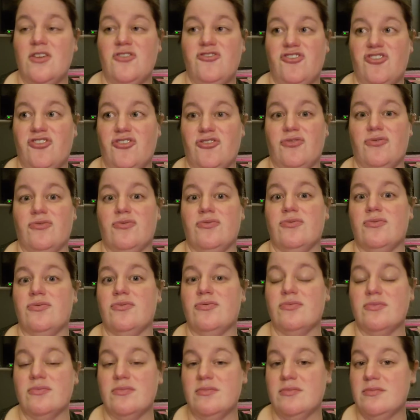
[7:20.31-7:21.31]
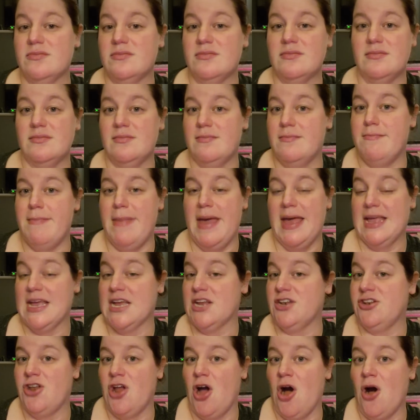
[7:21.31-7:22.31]
to make
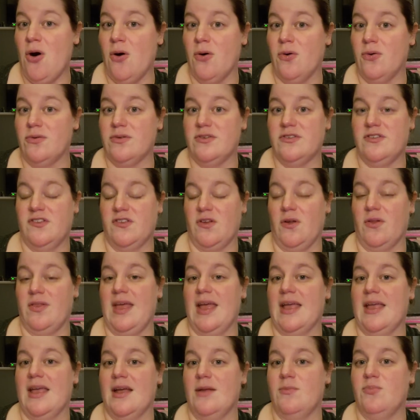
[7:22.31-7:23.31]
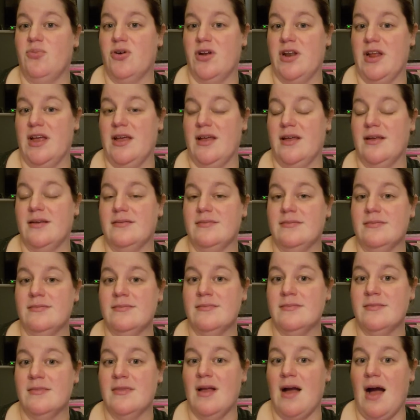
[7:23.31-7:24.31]
it known so they can put it
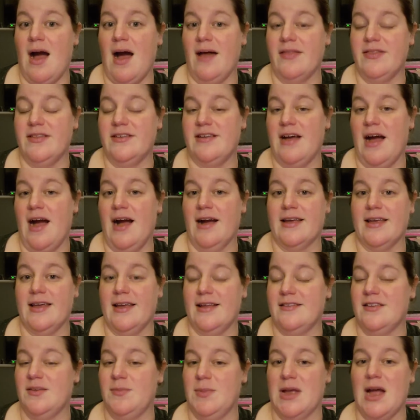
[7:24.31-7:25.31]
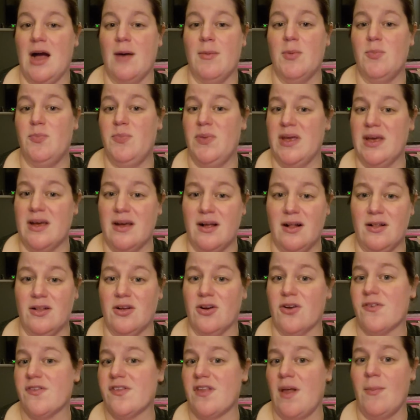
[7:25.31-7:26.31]
on the docket to become a bill
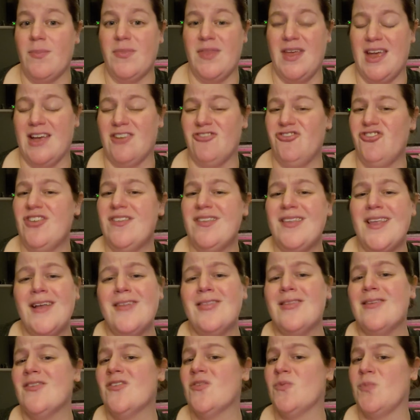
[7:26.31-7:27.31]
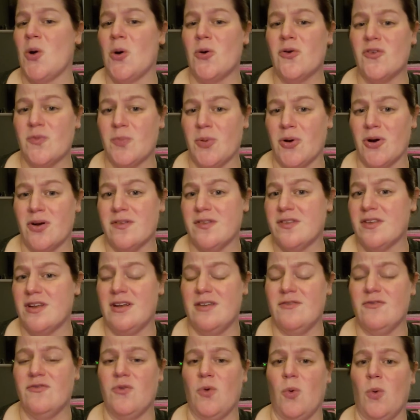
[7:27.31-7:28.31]
or something. She's like the
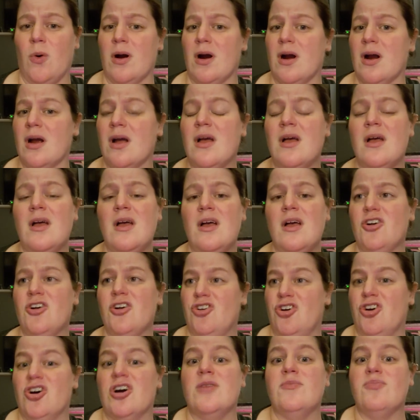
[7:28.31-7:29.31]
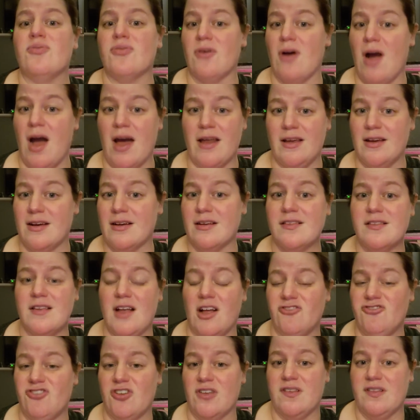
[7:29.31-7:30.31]
spokesperson for good products.
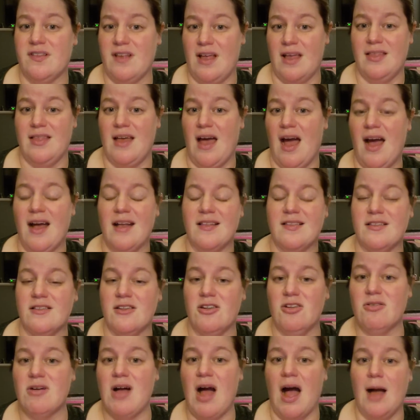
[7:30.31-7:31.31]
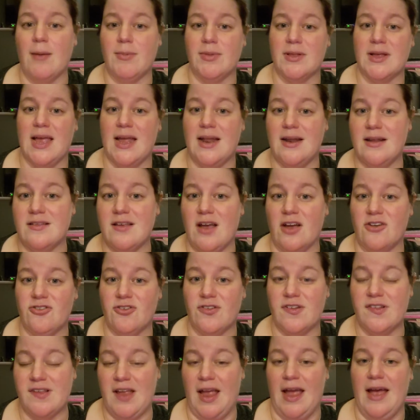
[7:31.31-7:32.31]
I'll just say that. It's a little complicated to
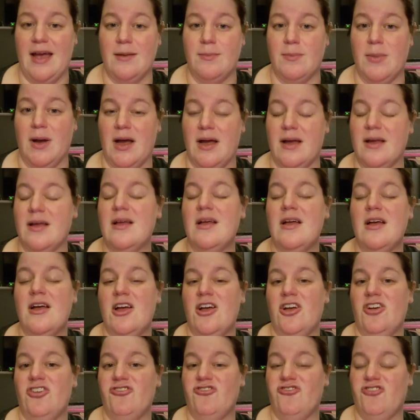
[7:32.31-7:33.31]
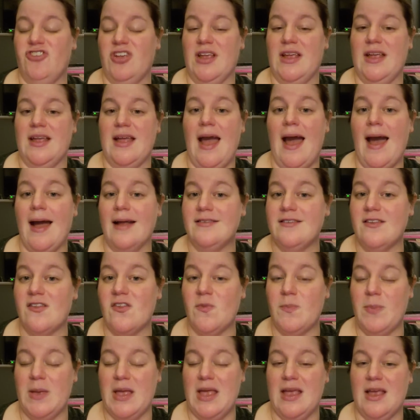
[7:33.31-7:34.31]
understand, but she had to
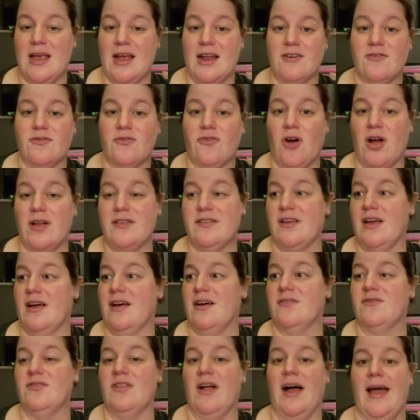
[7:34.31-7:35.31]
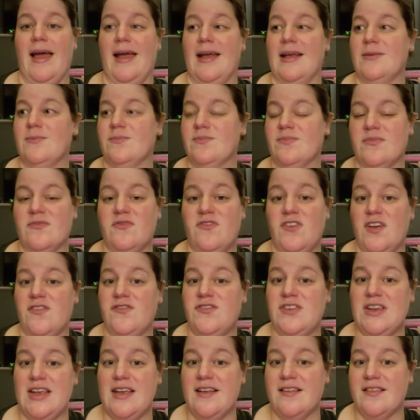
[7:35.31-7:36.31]
speak in front of like
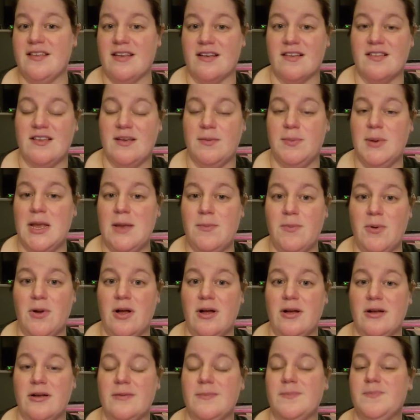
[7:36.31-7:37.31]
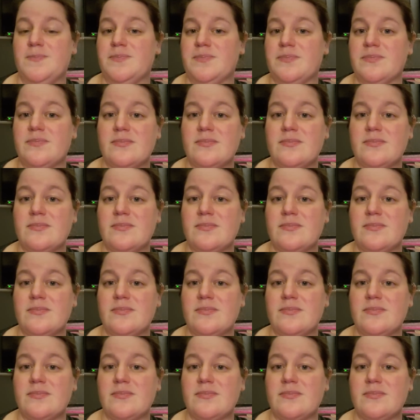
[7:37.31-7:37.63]
50, 60 people.